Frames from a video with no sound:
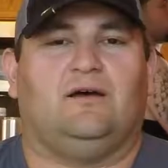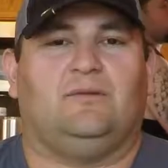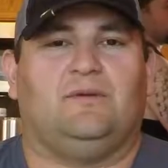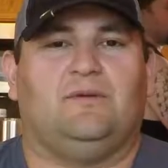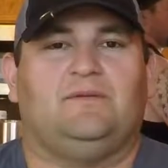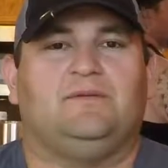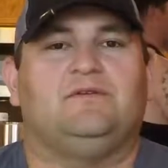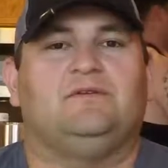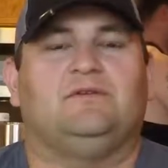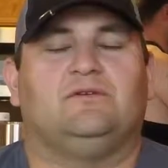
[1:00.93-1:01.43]

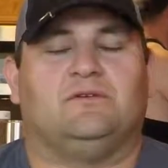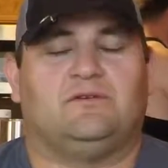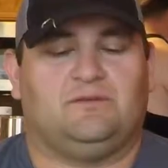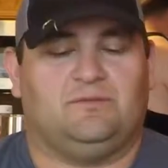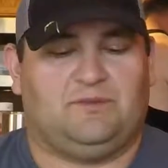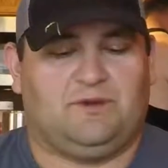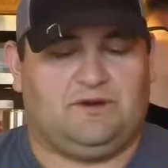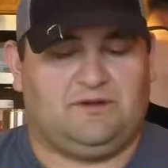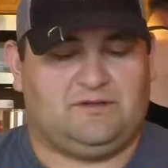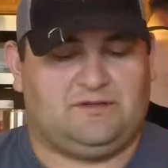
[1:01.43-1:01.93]
maybe do a little
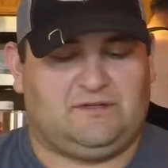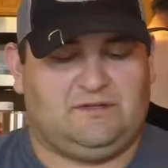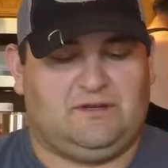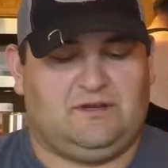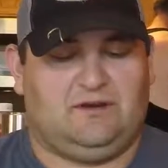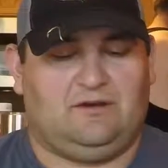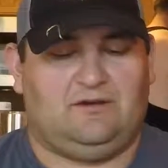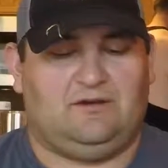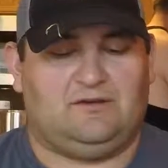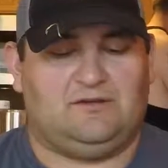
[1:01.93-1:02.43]
comparison
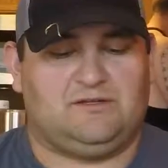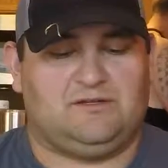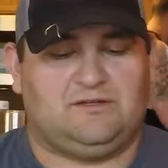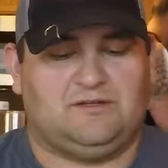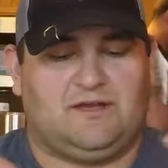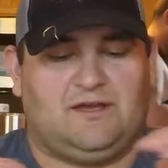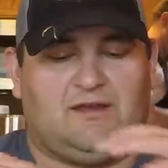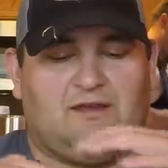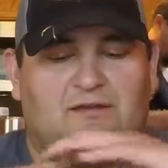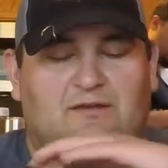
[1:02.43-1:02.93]
here and
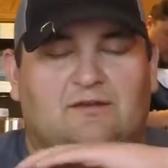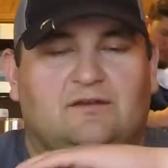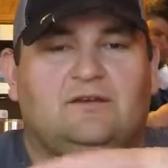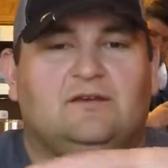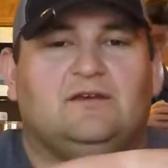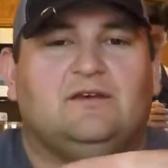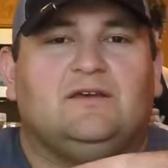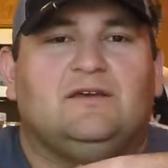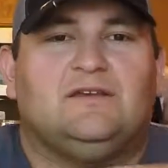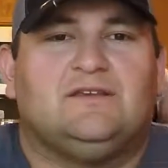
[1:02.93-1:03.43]
just kind of
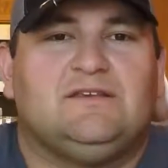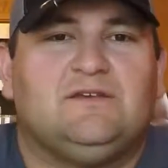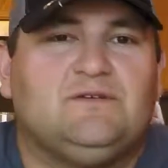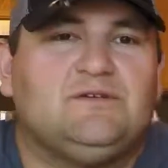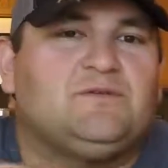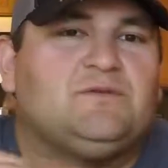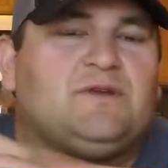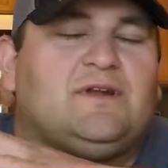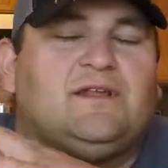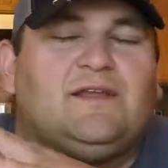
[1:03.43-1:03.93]
see
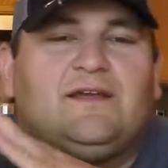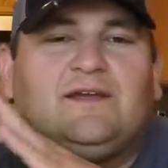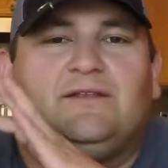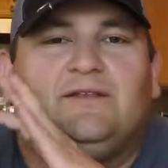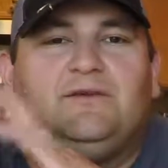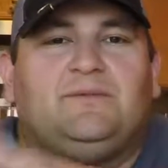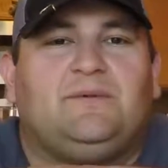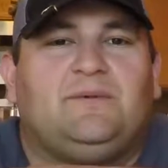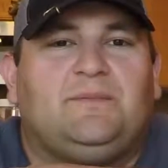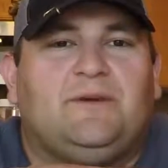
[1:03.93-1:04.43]
which one I like a
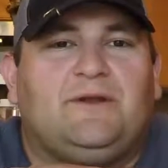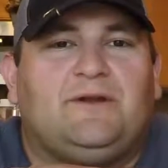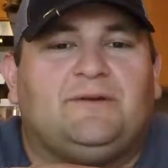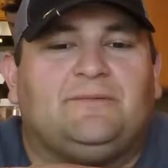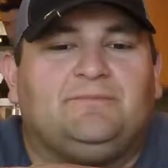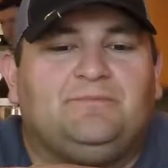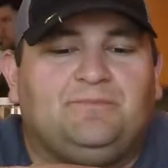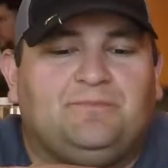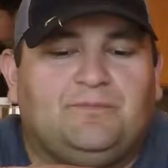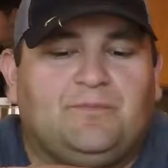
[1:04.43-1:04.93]
little bit
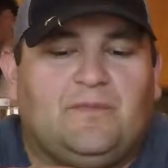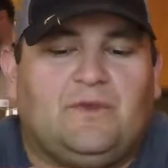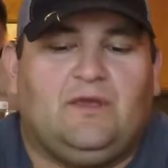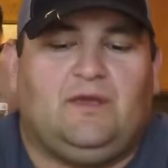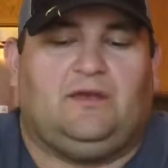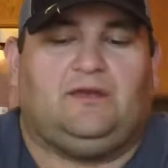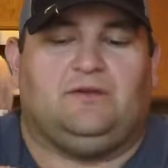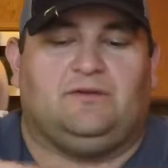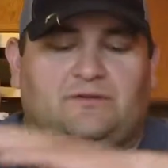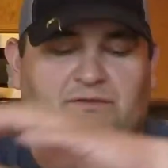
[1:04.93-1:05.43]
better.
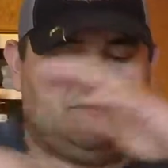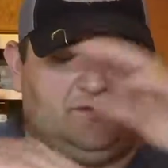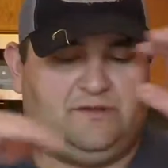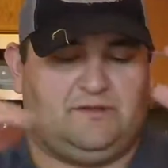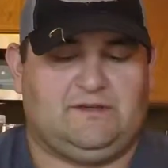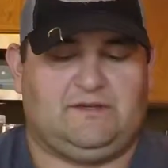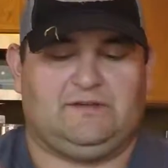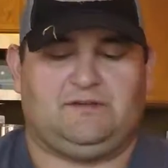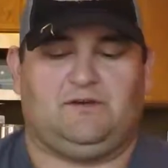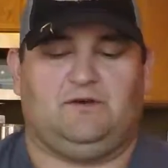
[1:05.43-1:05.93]
Anyway, so
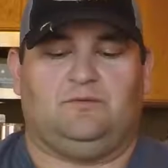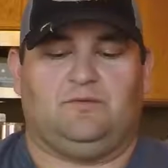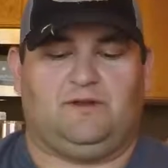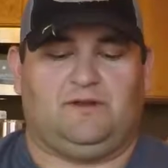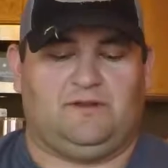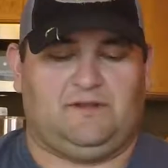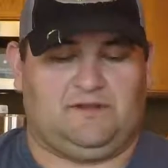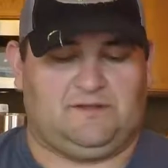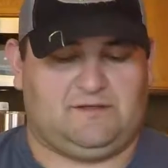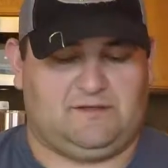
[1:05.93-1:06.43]
let's get to
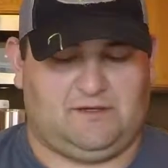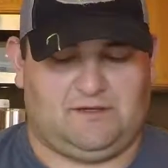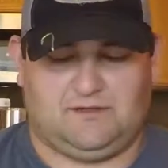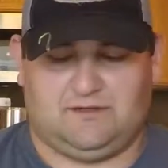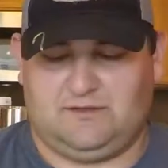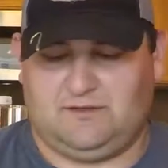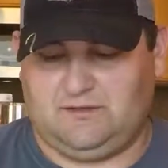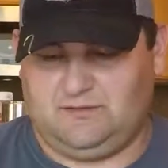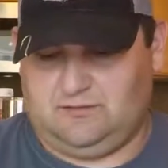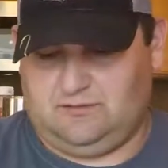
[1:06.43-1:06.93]
opening these
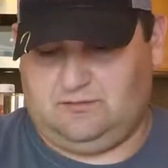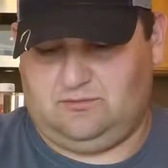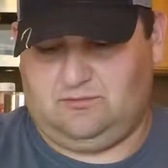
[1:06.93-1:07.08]
things.